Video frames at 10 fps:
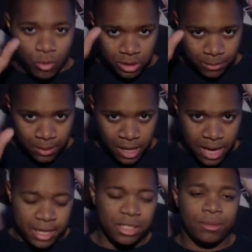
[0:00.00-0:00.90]
What's up again,
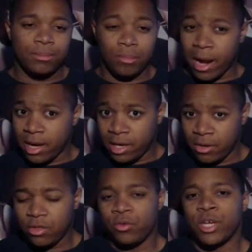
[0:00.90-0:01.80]
guys? Ryan
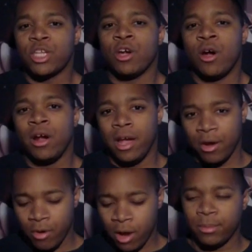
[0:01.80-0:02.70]
here at 3TR,
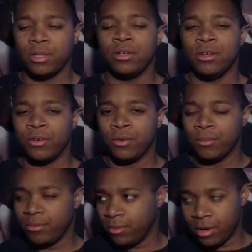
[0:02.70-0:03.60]
and welcome to
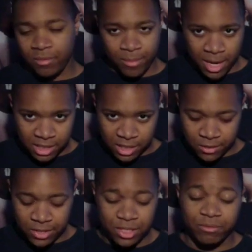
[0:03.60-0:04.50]
another one of my
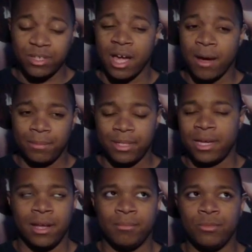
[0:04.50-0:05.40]
series of top
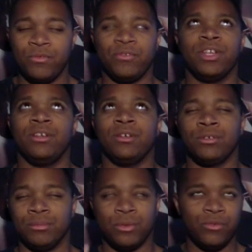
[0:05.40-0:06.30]
10
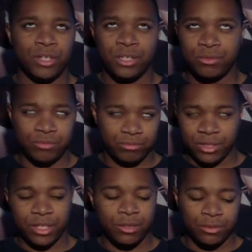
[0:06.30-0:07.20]
movie
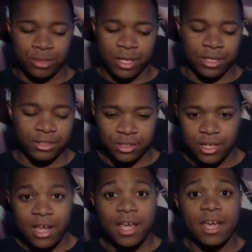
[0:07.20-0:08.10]
video things.
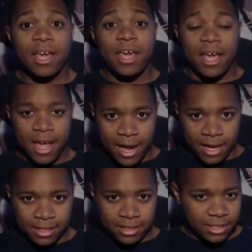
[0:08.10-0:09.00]

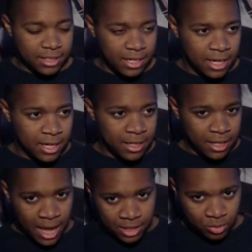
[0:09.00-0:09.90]
And
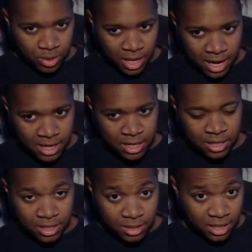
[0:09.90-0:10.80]
last week I
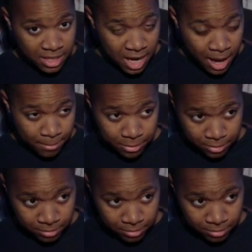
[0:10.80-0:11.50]
did the top